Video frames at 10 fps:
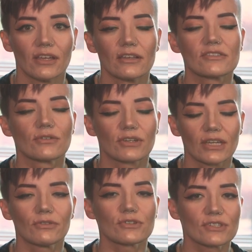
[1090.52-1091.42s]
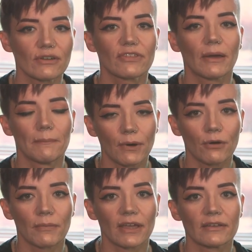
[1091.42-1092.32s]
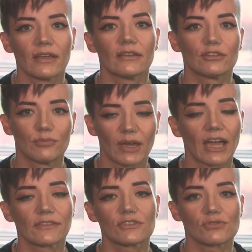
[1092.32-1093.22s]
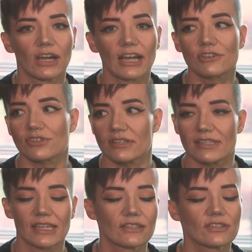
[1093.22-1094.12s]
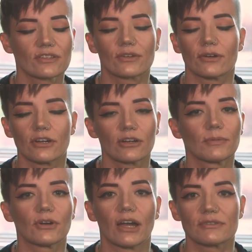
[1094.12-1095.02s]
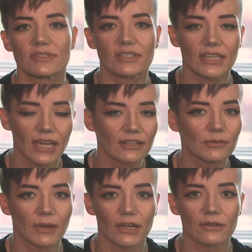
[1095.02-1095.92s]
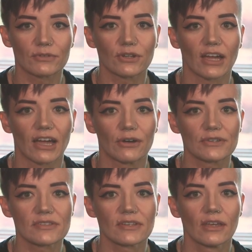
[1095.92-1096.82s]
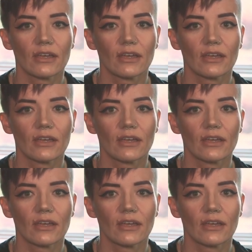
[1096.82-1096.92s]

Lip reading: So give yourself that moment to bag the trash and take it to the curb or out to the can in the back of your house,